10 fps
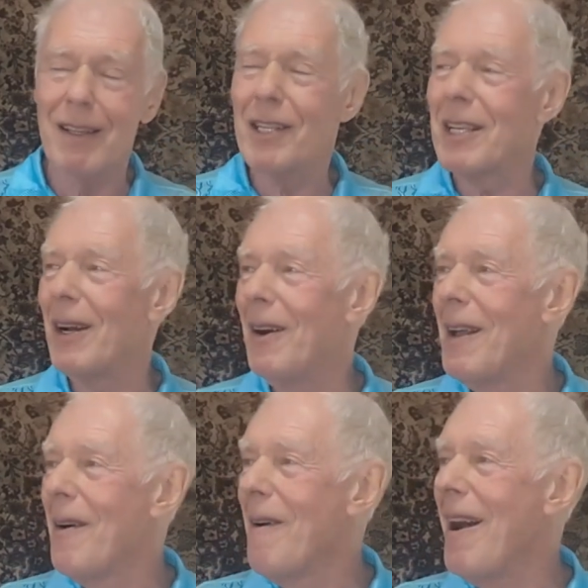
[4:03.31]
So
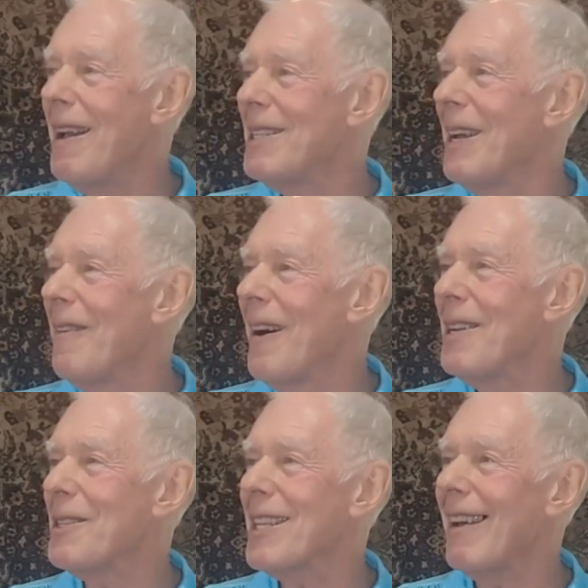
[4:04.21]
where
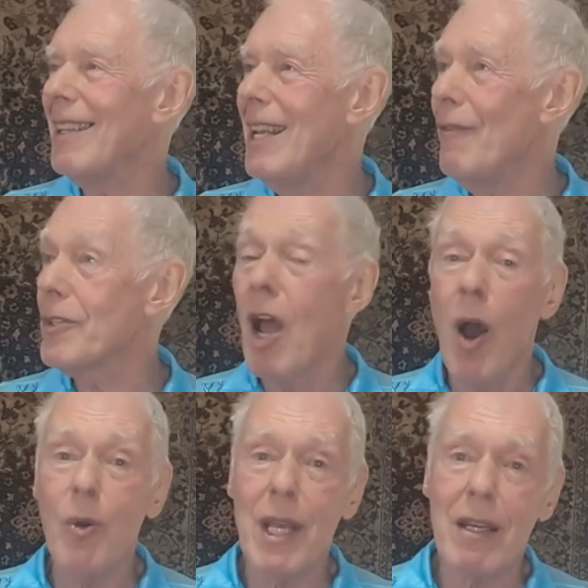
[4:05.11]
does that leave us?
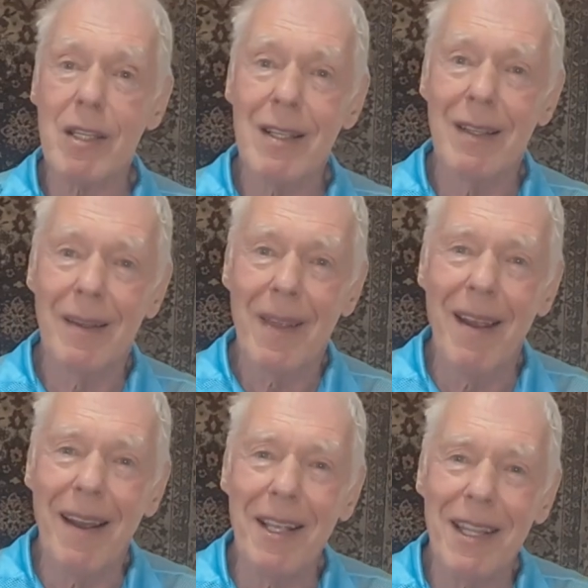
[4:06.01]
Oh, yes,
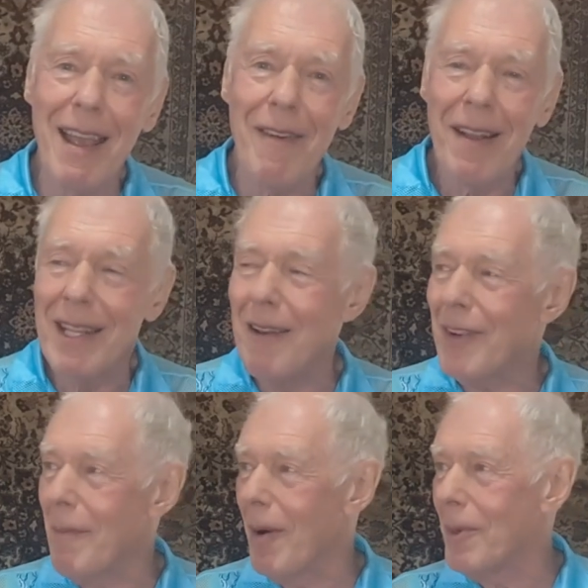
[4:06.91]
they've
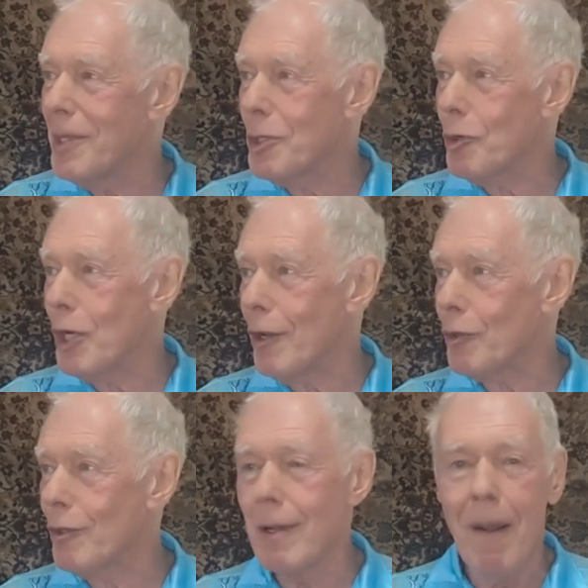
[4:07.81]
come up with a
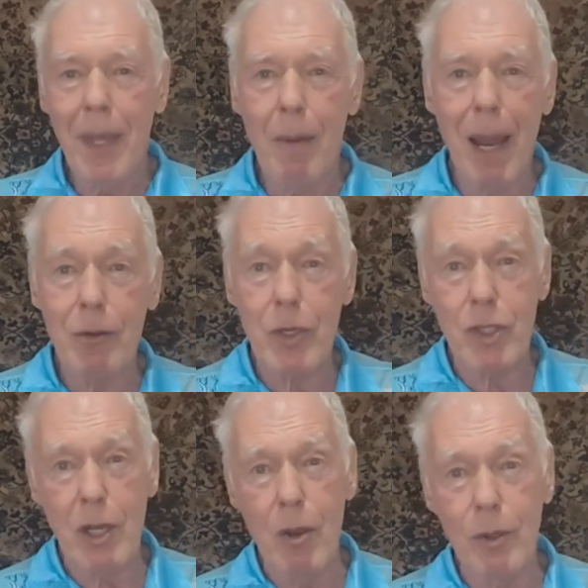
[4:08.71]
suggestion about a
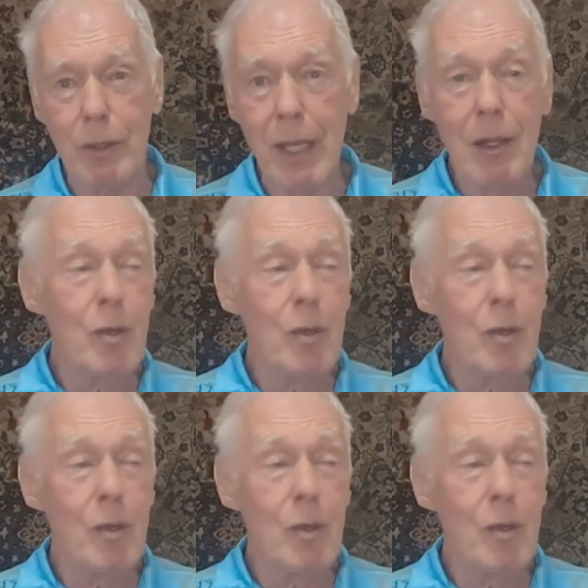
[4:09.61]
slogan.